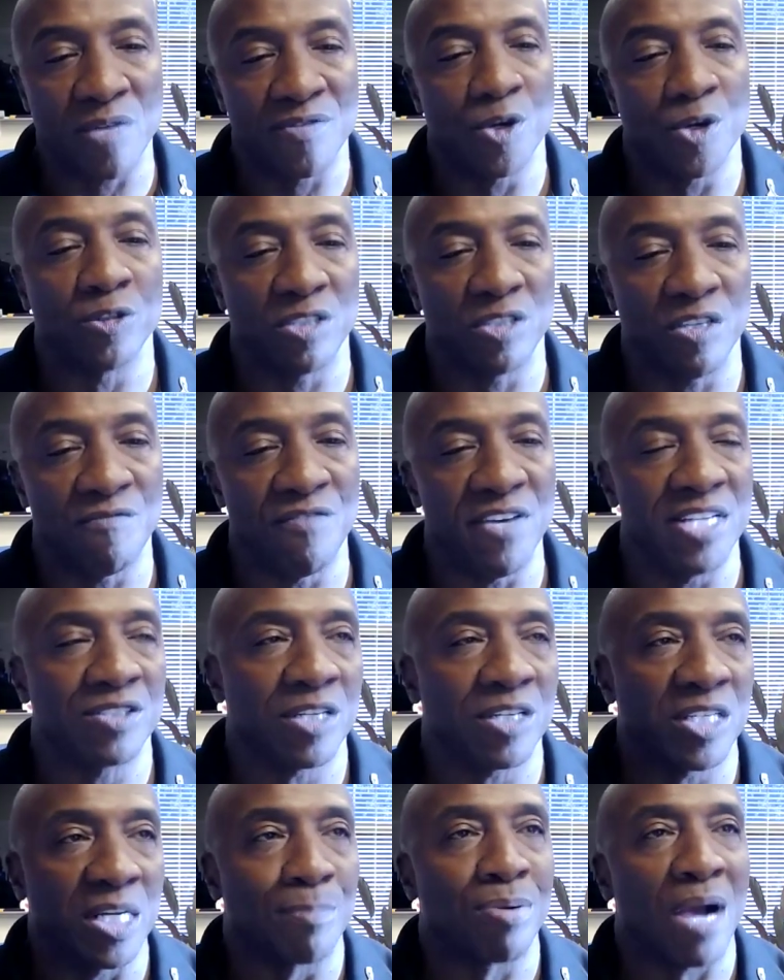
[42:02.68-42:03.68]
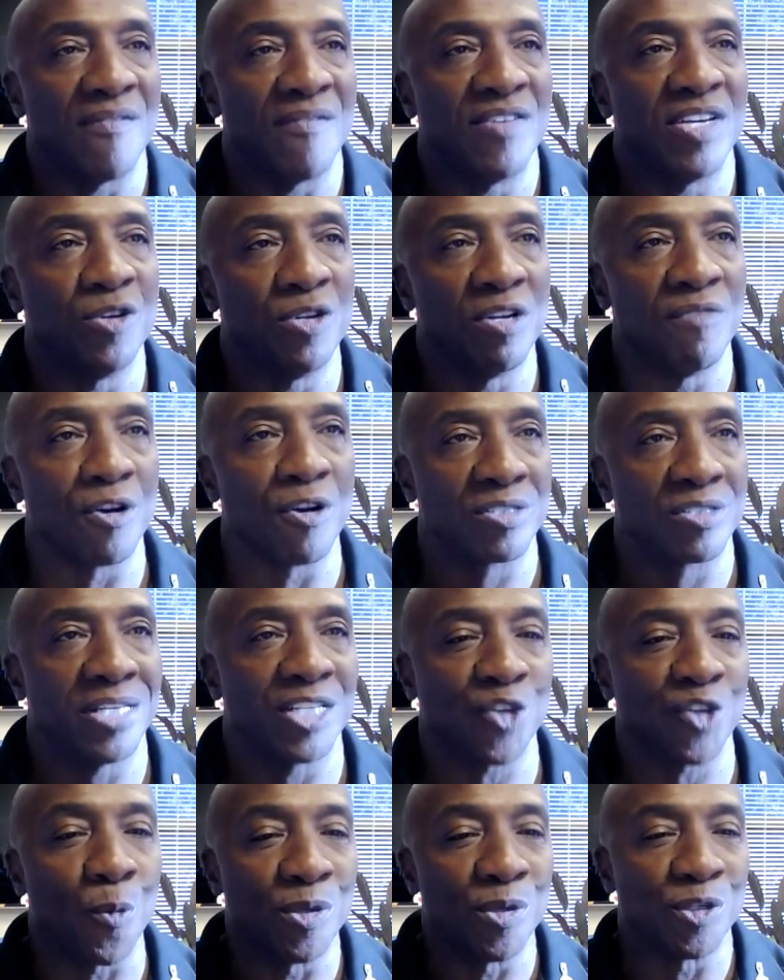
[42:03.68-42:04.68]
of those events on a private university
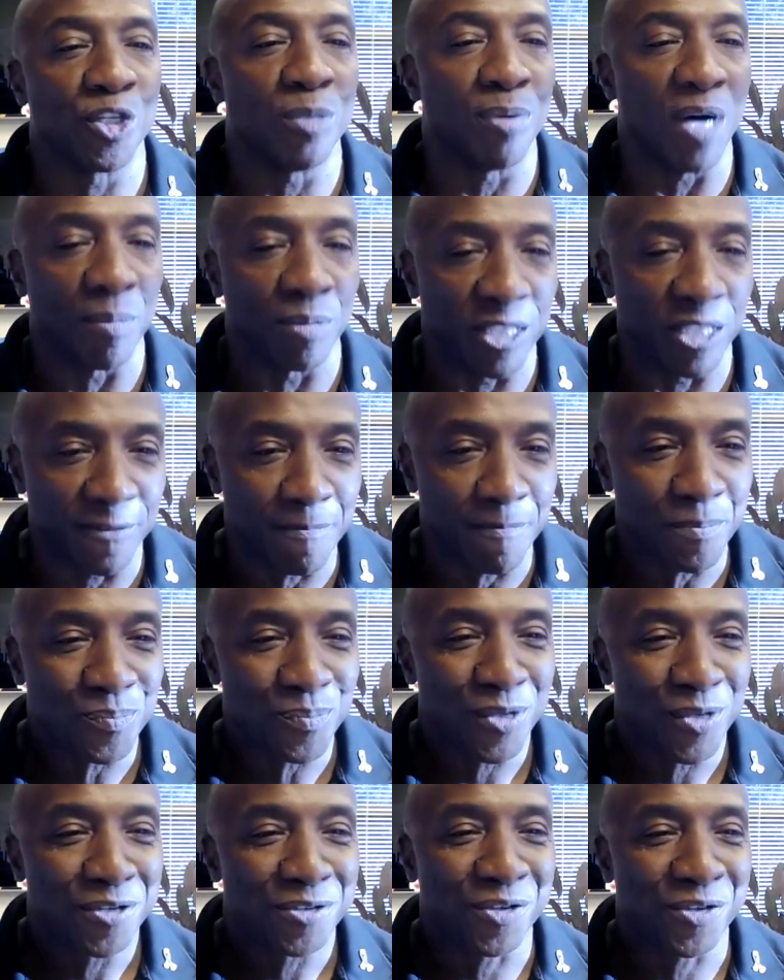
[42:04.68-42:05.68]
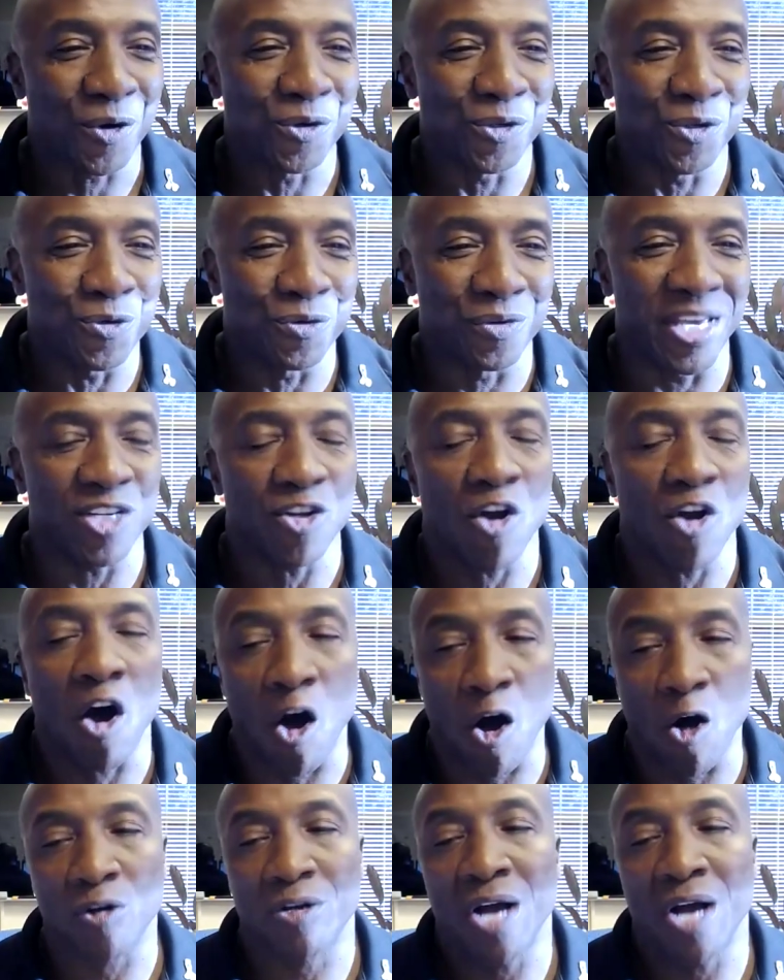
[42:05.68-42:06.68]
that's open to the public. So you get
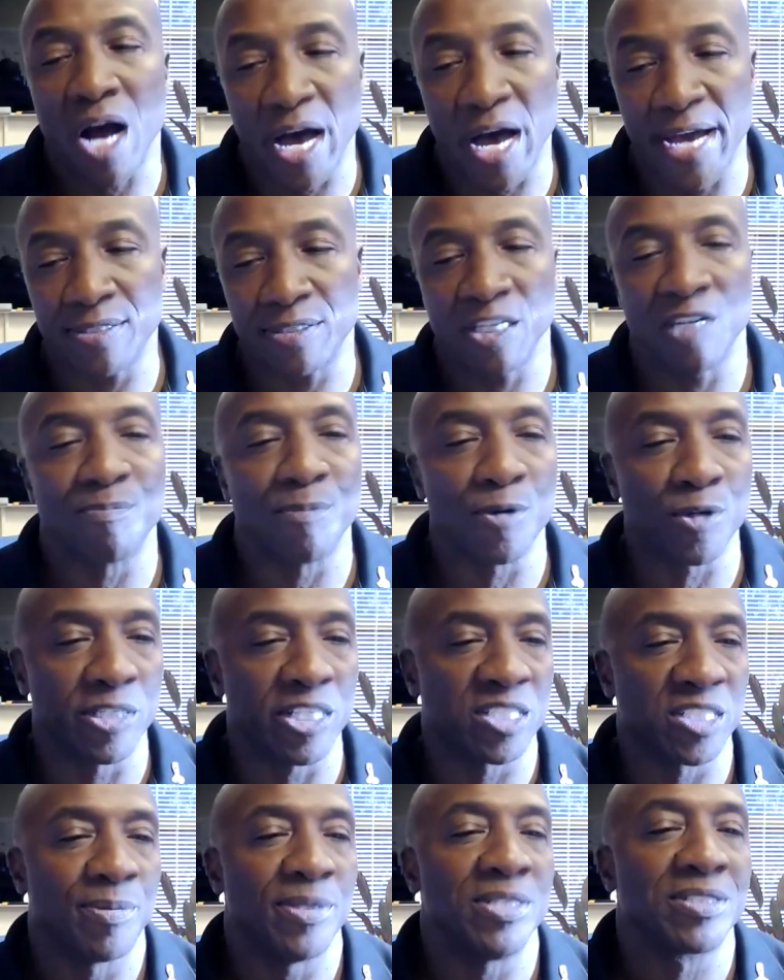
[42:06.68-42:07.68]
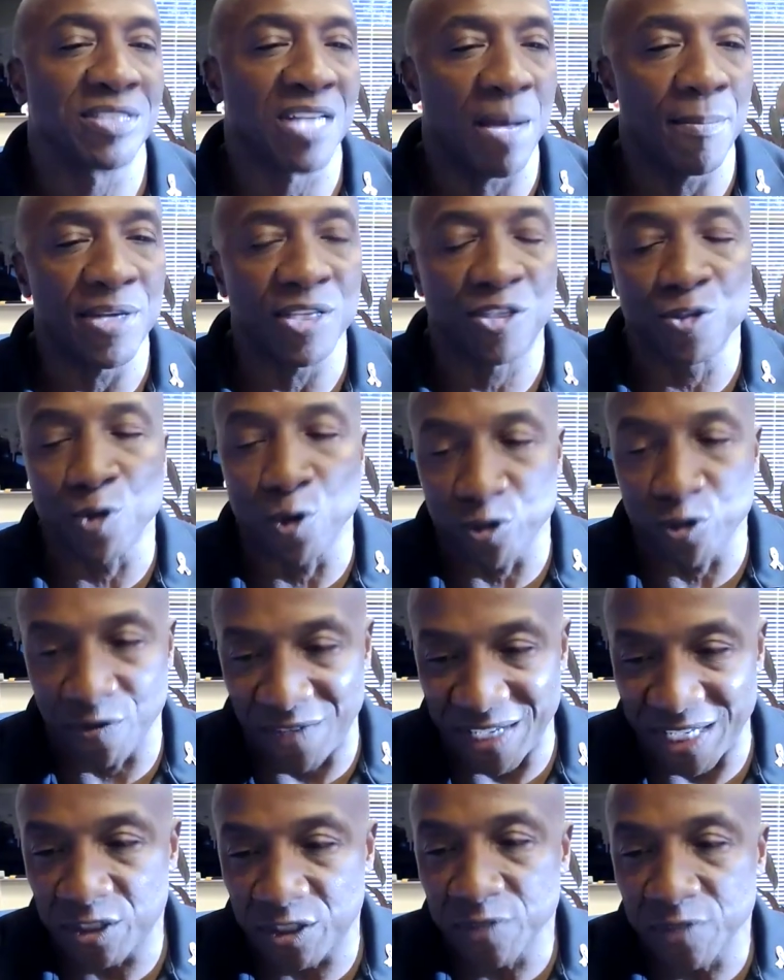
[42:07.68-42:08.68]
all kinds of participants coming to those
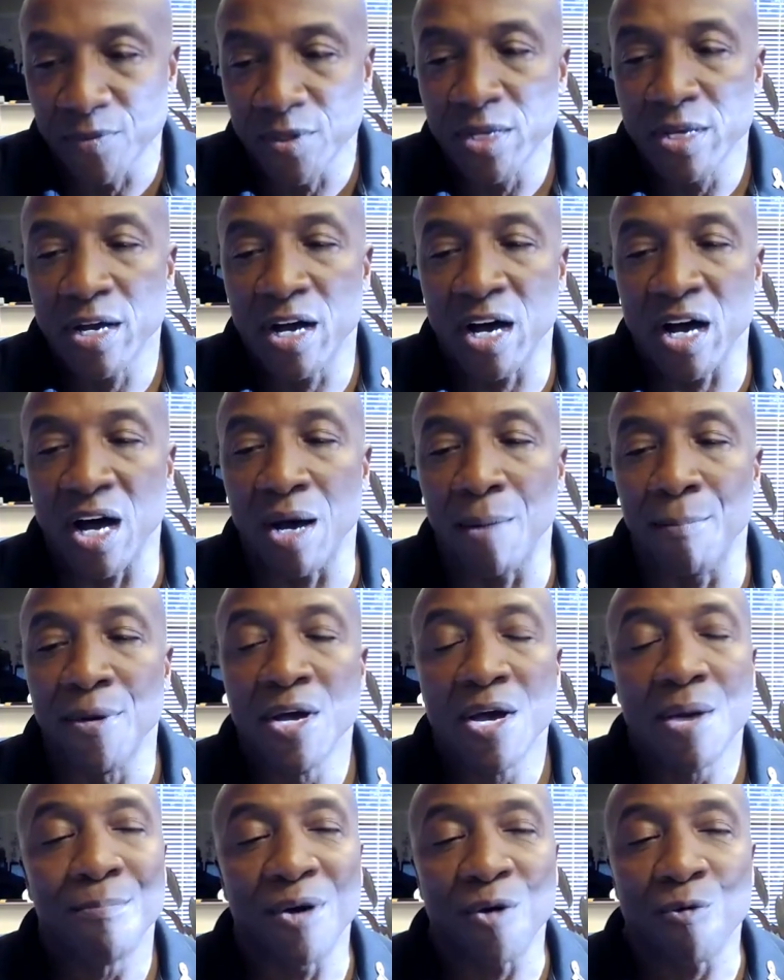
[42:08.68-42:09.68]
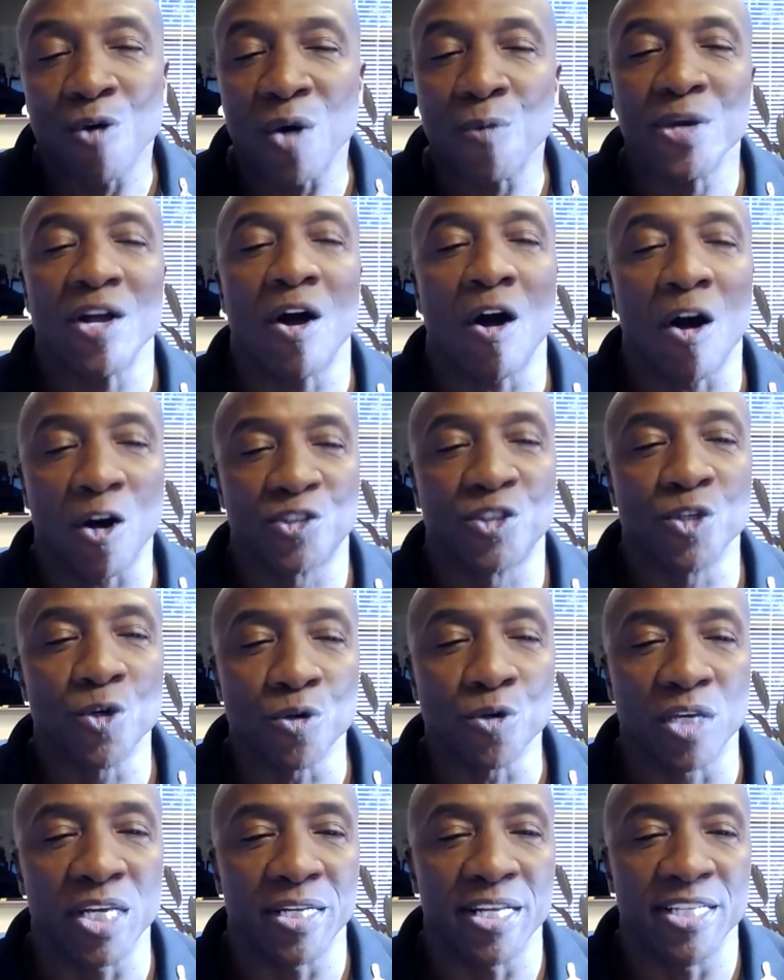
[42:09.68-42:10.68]
events. But what we also
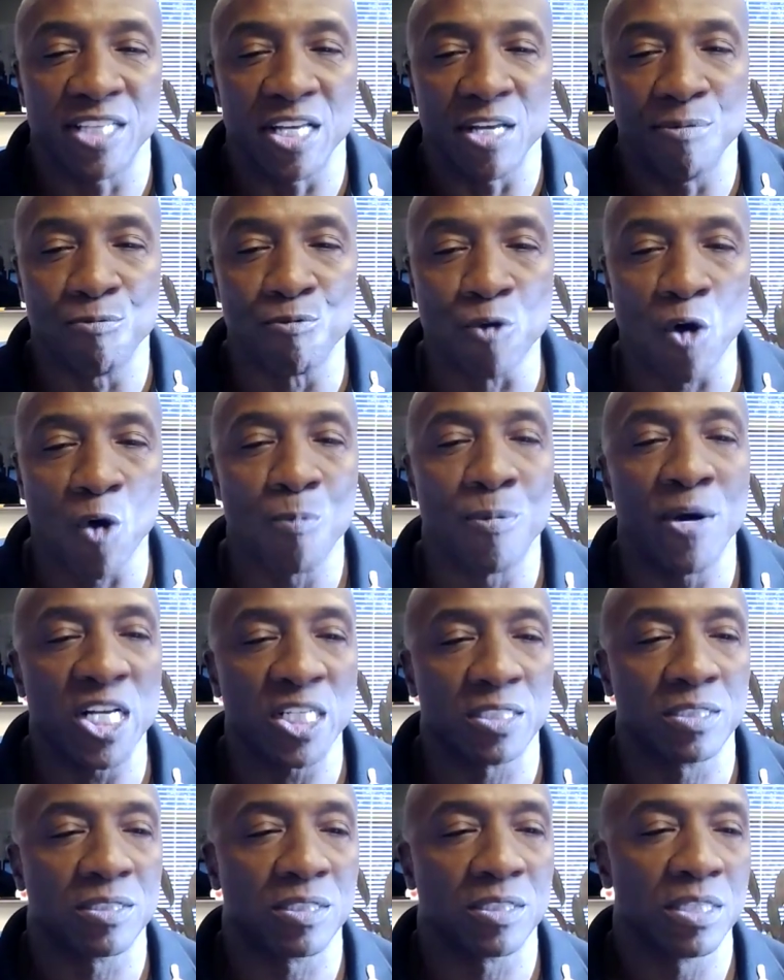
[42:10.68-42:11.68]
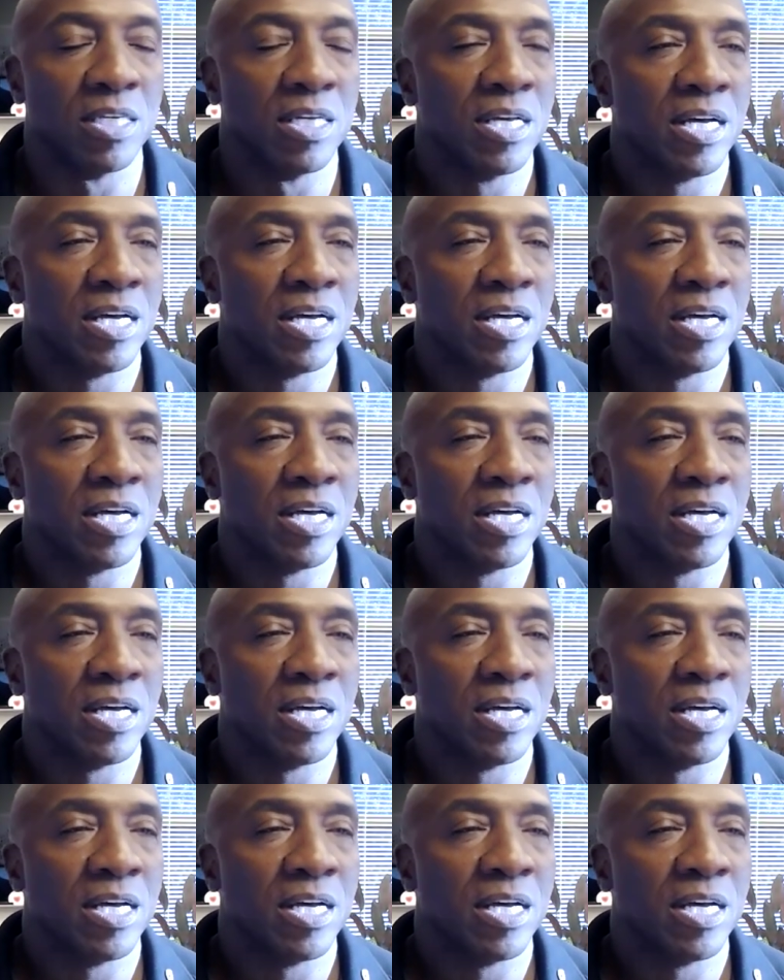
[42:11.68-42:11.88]
get is a robust